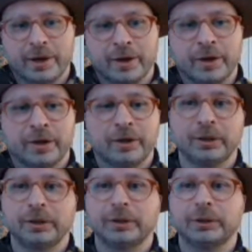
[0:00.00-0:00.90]
in
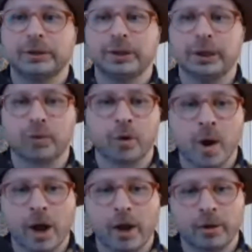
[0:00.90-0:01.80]
a little
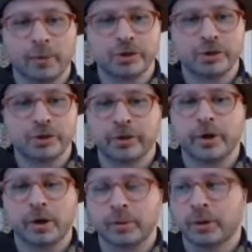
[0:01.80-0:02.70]
while. I mean, certainly there
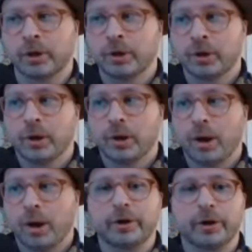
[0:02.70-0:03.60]
are
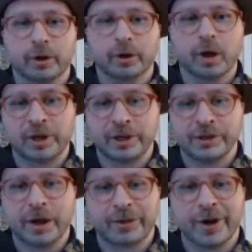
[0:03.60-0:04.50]
other companies
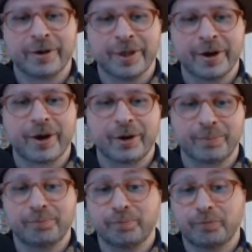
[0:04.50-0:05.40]
out there that are
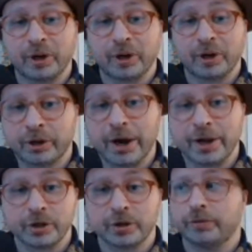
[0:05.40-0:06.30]
fairly
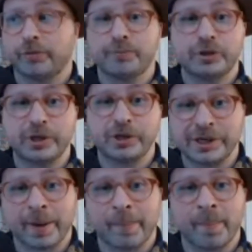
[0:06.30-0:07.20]
aggressive.
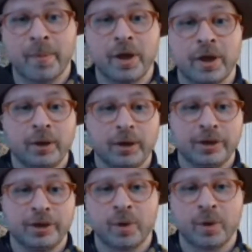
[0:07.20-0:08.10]
CCM
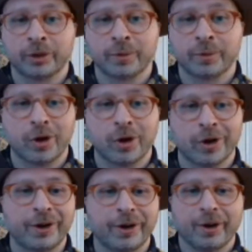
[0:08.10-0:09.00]
is among the
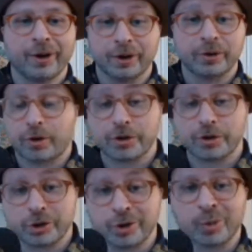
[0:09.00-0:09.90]
more
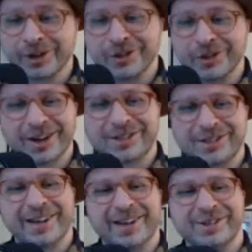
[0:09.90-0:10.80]
cross-country mortgage, I
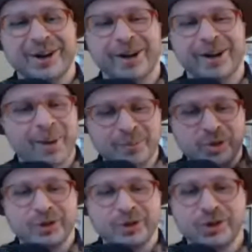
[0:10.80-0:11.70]
should say. Sorry, I'm
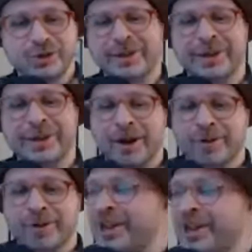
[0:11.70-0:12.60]
so used to speaking in
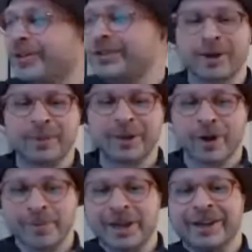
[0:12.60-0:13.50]
acronyms now. It's like I'm in the
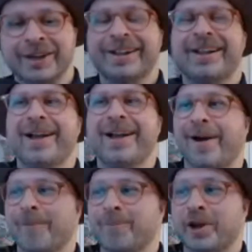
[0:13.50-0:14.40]
army.
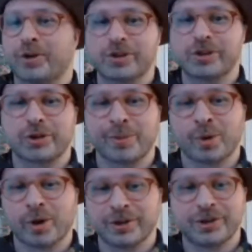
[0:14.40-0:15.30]
But cross-country
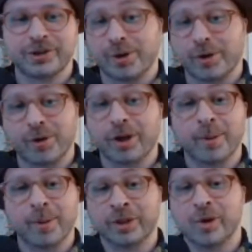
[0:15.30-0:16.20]
mortgage is still
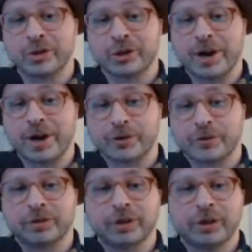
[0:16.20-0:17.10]
among the most
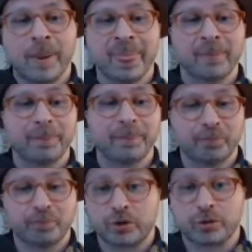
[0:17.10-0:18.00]
aggressive
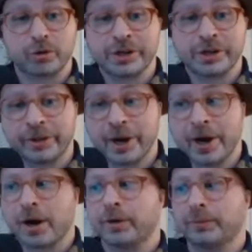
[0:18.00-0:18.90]
recruiters out
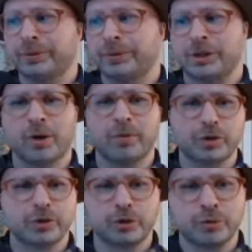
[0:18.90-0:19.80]
there. They don't
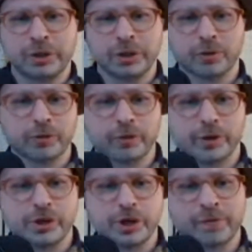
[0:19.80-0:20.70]
just do deals for
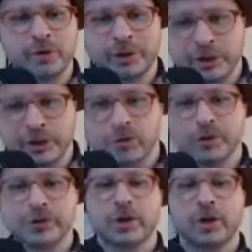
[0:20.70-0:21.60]
the sake of doing
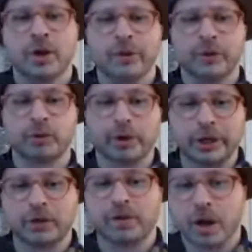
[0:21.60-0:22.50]
deals. They're
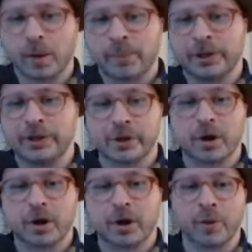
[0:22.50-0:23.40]
looking for companies that
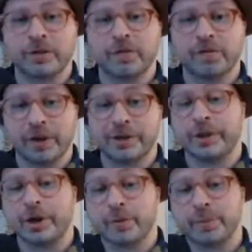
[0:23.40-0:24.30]
are going to fit into
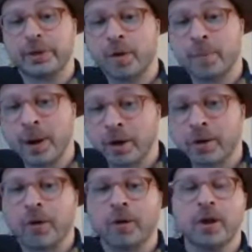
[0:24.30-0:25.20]
their P&L
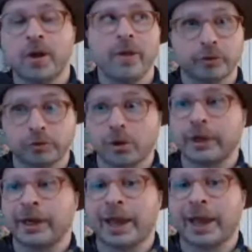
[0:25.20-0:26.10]
model. They're
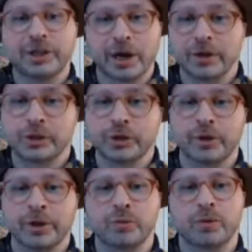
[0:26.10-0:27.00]
looking at
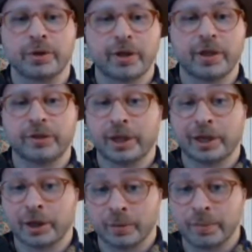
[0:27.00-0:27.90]
territories where they think they
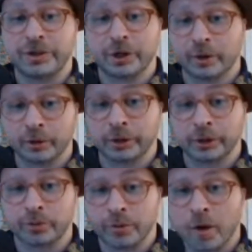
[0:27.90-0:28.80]
can materially
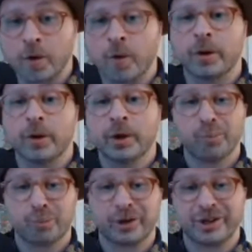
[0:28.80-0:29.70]
grow
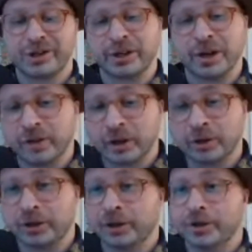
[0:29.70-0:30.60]
pretty
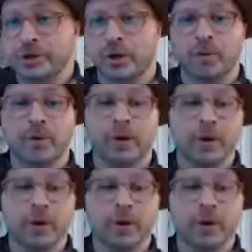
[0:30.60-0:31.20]
significantly. So